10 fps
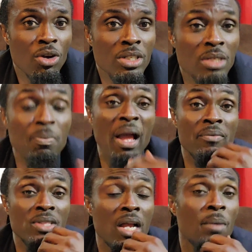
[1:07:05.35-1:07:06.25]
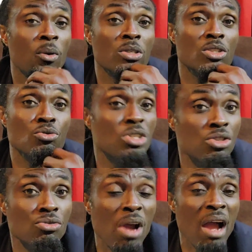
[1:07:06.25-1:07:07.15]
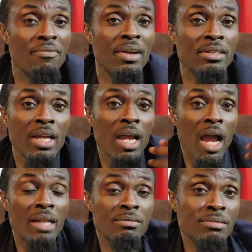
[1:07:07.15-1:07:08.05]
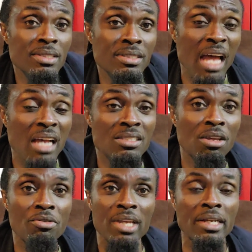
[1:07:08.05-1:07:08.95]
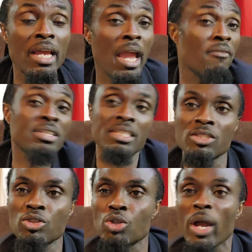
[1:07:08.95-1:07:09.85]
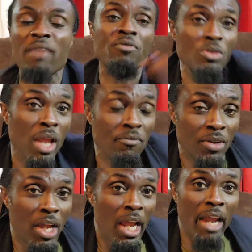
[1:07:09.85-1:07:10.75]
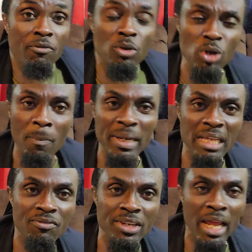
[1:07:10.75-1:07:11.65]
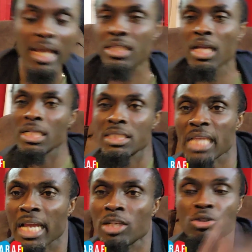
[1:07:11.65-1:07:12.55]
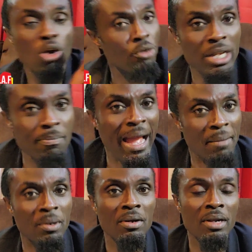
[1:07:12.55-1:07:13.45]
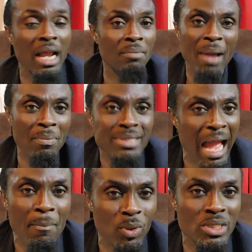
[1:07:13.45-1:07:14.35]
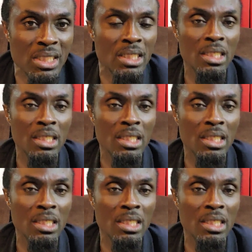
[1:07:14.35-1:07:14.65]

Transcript: The Bible talk about the witchcraft and, and the sorcery and everything. So if if if you don't believe in it, then no read the Bible, God the Bible talk about it.